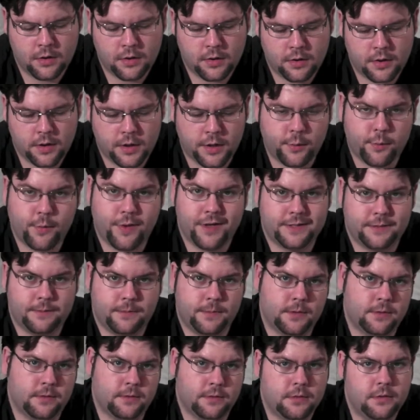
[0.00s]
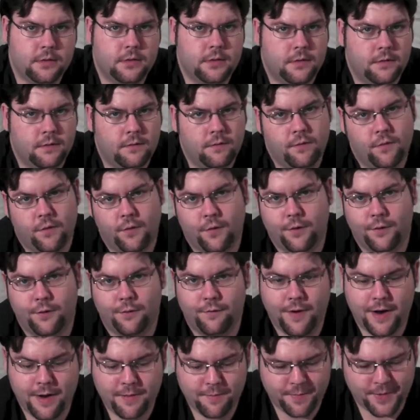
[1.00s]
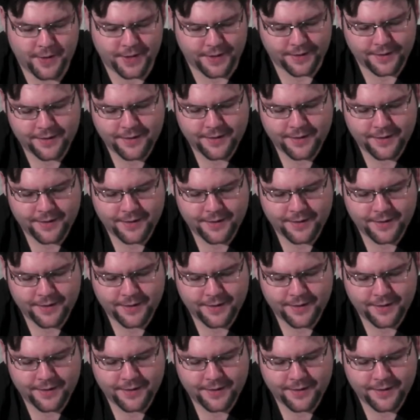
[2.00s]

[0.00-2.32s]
investment for vaping,